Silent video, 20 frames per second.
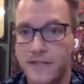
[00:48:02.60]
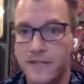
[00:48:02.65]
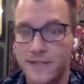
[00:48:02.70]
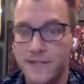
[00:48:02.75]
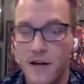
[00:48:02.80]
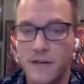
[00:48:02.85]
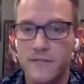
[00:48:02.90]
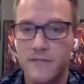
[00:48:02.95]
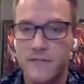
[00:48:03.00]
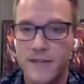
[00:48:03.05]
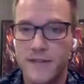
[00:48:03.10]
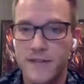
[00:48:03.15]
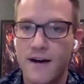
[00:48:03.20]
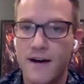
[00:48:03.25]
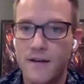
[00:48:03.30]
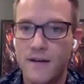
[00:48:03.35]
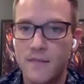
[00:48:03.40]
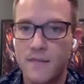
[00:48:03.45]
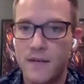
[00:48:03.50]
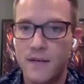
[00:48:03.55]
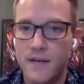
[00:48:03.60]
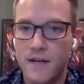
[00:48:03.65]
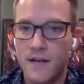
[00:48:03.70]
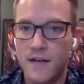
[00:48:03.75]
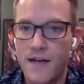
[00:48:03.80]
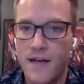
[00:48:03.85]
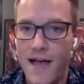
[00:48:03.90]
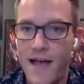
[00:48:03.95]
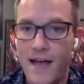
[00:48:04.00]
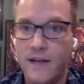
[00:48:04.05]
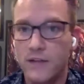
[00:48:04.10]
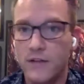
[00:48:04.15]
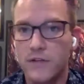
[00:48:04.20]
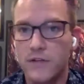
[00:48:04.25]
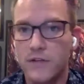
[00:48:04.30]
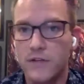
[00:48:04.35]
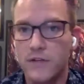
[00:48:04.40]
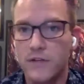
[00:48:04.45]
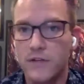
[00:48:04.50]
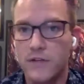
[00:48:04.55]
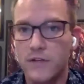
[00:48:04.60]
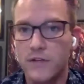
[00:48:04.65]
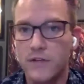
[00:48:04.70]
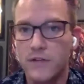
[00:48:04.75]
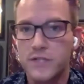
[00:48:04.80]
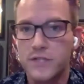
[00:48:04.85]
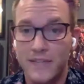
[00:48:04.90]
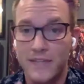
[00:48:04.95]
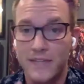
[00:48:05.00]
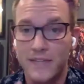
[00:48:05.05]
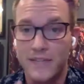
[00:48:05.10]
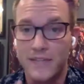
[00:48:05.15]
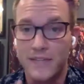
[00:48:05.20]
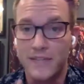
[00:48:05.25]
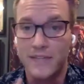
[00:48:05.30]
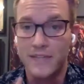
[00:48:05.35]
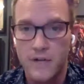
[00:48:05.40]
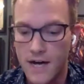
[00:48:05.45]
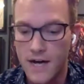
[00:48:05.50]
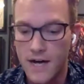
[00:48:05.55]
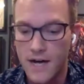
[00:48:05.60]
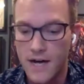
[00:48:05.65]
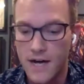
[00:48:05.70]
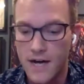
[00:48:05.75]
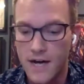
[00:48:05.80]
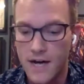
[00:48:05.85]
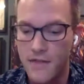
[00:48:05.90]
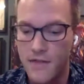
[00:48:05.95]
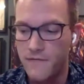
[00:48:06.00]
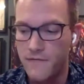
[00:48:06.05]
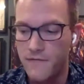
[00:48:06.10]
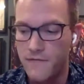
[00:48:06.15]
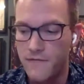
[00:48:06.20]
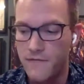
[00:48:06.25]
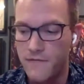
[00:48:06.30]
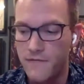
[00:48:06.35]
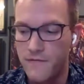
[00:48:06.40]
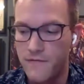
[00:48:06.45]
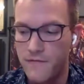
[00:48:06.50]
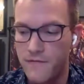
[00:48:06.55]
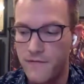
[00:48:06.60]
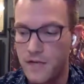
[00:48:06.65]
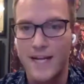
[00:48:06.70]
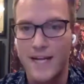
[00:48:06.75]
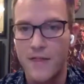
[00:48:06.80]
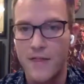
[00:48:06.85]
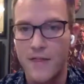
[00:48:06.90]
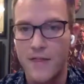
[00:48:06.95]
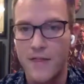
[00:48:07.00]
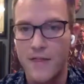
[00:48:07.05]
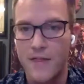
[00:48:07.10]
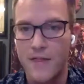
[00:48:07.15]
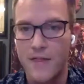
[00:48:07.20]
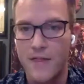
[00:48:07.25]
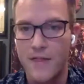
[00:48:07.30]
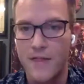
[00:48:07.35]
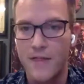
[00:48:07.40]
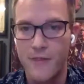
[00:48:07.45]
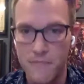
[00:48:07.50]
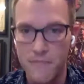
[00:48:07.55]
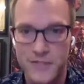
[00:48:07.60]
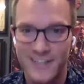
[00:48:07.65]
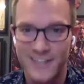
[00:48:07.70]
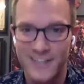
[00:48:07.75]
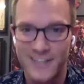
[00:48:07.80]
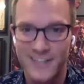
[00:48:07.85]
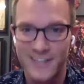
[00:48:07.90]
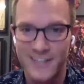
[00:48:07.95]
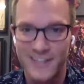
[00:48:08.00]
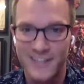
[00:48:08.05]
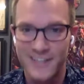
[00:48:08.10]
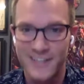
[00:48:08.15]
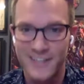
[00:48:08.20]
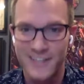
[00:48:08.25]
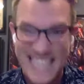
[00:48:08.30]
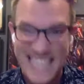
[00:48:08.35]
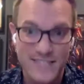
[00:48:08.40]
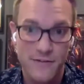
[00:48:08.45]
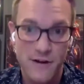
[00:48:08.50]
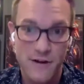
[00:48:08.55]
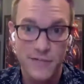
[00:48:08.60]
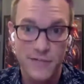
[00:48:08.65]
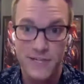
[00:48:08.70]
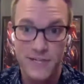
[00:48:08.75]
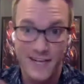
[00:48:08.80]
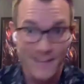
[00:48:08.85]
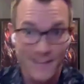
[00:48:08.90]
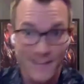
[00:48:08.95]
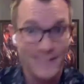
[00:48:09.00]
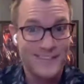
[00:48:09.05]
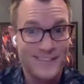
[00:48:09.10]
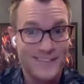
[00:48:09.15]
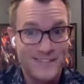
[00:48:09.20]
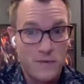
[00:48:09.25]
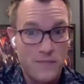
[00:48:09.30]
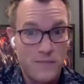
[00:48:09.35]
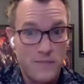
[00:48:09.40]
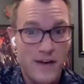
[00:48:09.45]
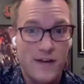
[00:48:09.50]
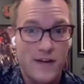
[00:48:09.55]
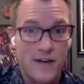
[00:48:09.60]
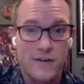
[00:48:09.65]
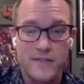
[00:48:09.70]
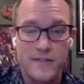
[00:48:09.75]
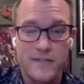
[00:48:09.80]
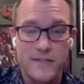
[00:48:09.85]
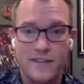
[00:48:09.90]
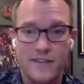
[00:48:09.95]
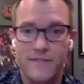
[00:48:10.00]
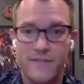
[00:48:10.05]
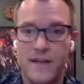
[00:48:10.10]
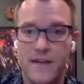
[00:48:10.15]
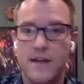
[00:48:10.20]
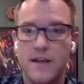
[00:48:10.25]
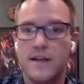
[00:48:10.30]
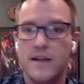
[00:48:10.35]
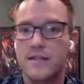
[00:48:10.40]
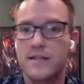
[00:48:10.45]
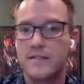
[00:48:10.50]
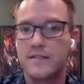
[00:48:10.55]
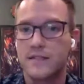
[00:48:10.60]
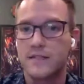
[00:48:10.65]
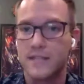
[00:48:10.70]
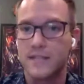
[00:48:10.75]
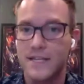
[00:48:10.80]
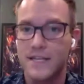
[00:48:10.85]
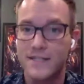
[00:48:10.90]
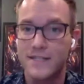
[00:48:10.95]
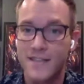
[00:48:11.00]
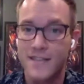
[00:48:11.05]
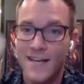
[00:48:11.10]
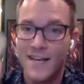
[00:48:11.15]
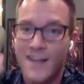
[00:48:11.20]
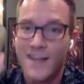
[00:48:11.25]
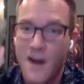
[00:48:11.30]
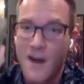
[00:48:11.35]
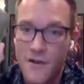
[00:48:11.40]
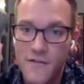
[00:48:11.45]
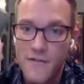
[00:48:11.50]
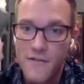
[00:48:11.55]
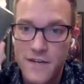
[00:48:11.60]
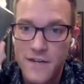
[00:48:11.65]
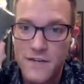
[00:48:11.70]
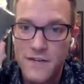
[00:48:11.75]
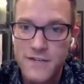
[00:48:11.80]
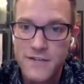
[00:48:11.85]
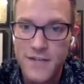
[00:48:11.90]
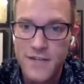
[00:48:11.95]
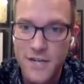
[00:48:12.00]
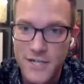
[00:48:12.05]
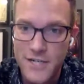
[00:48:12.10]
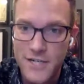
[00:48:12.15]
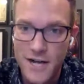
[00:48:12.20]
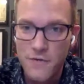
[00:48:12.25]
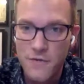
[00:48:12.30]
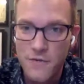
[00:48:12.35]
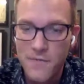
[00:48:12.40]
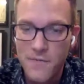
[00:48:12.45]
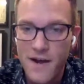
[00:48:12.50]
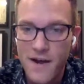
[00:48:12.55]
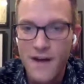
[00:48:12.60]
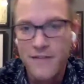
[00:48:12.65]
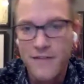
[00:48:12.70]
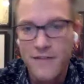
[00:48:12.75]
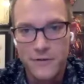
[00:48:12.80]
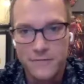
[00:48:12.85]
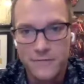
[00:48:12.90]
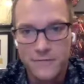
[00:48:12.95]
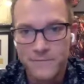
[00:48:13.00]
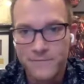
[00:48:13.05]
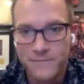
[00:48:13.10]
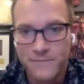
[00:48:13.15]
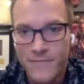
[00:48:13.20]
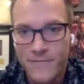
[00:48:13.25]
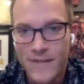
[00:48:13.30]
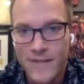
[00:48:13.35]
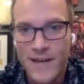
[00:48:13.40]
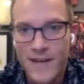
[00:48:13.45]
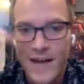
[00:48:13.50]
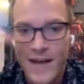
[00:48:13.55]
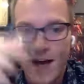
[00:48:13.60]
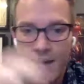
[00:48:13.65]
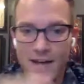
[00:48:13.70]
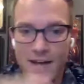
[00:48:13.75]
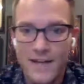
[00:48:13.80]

me a ton of time and it looks good. But believe it or not, the video that I get the most leads from, which again, this is what matters, not the vanity, it's the leads, are the videos that I shot with my iPhone.